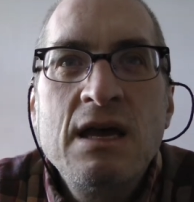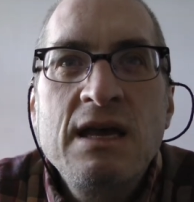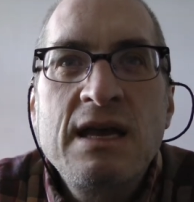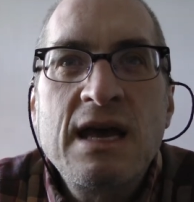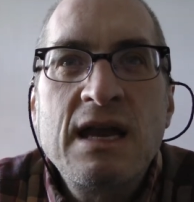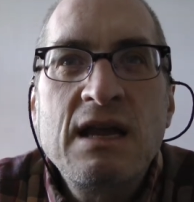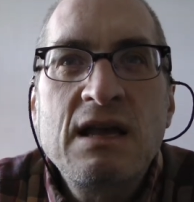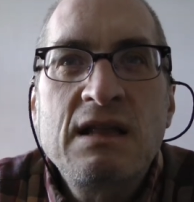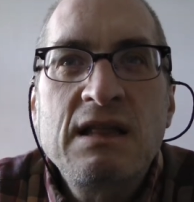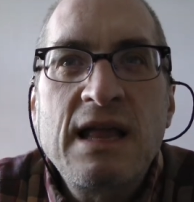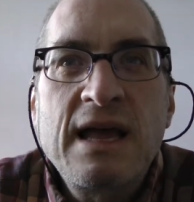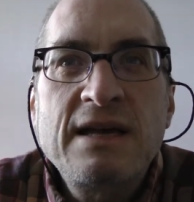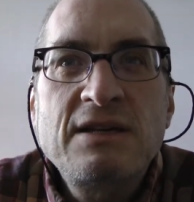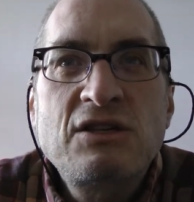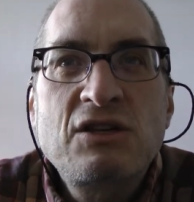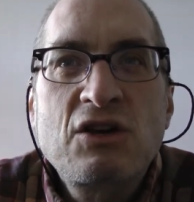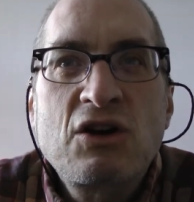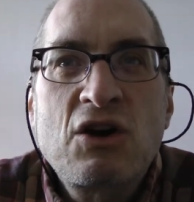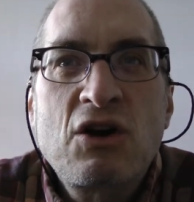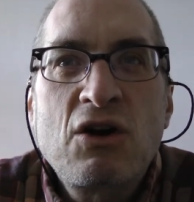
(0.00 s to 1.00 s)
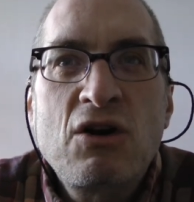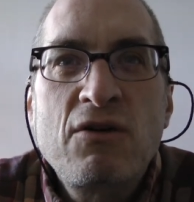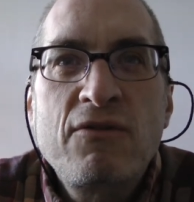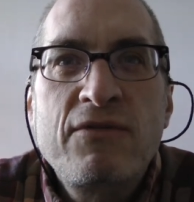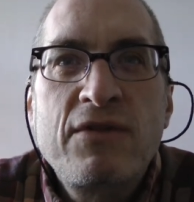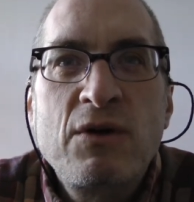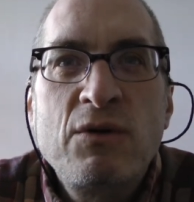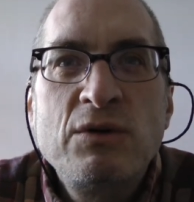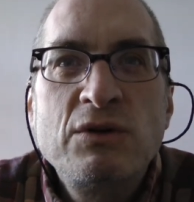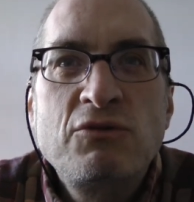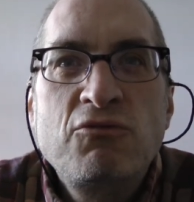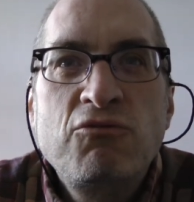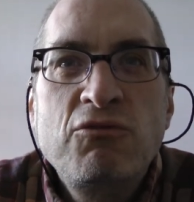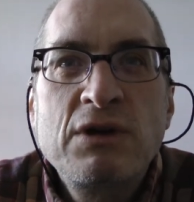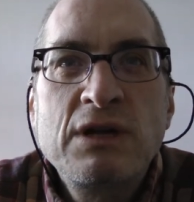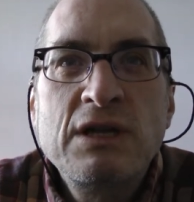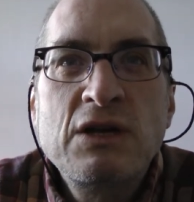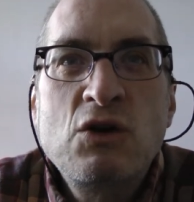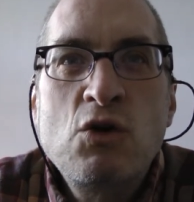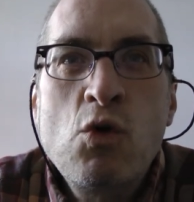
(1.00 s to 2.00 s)
Getting glass to curve, though, is
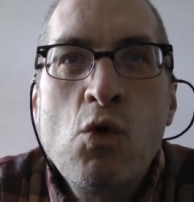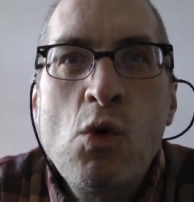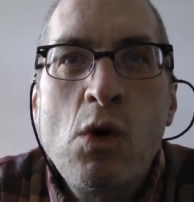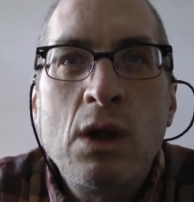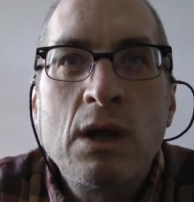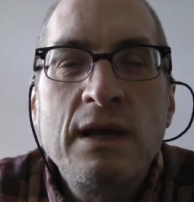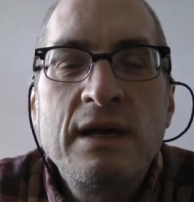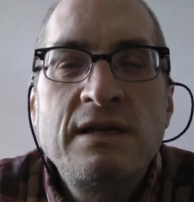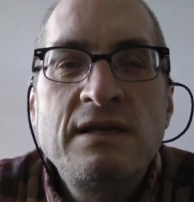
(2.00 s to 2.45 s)
really cool.